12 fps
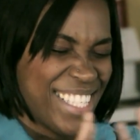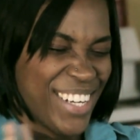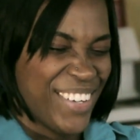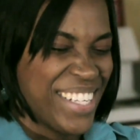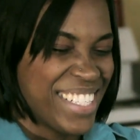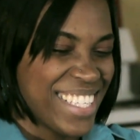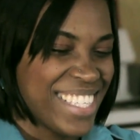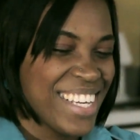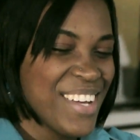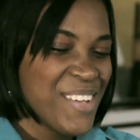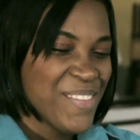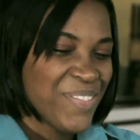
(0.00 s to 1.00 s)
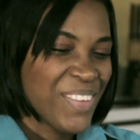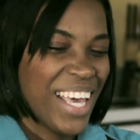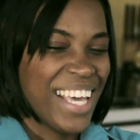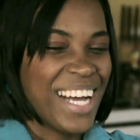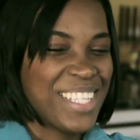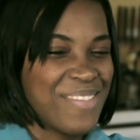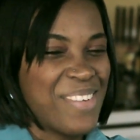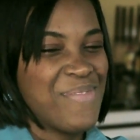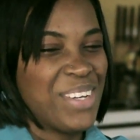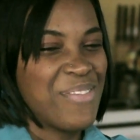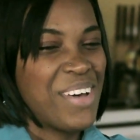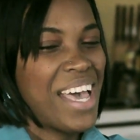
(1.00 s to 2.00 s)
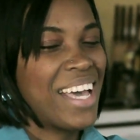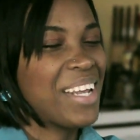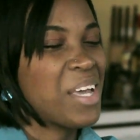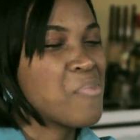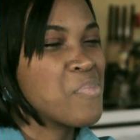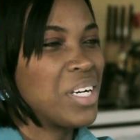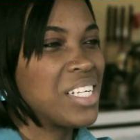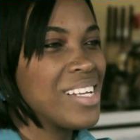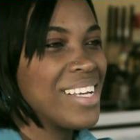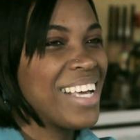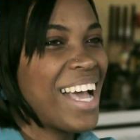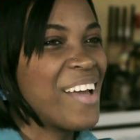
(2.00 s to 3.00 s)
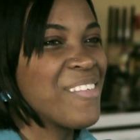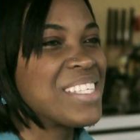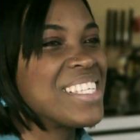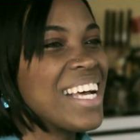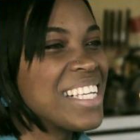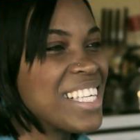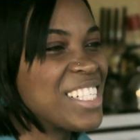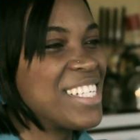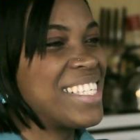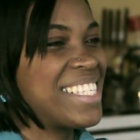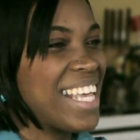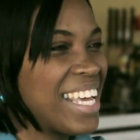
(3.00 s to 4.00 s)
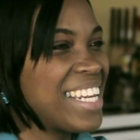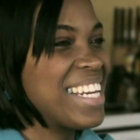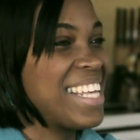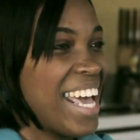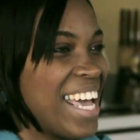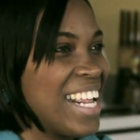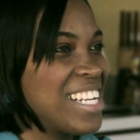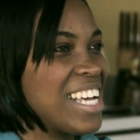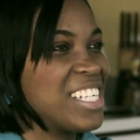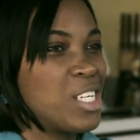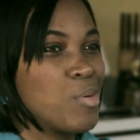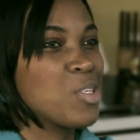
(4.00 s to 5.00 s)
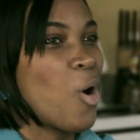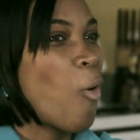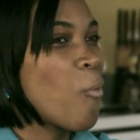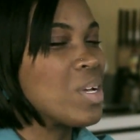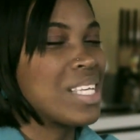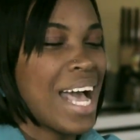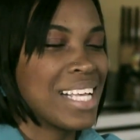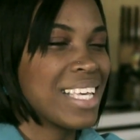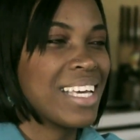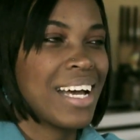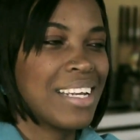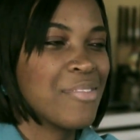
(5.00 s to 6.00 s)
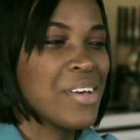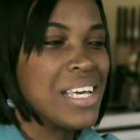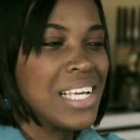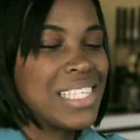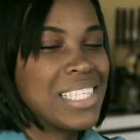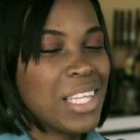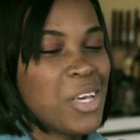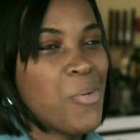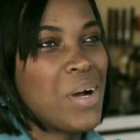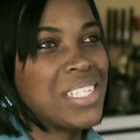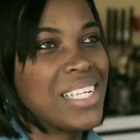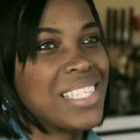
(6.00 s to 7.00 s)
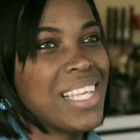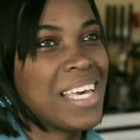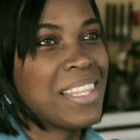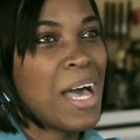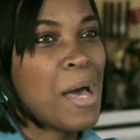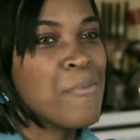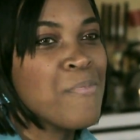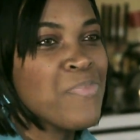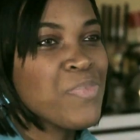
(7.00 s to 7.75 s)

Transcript: got to be a bit of a headache. But it was nice that she stayed engaged, and she was always asking kind of silly questions like that.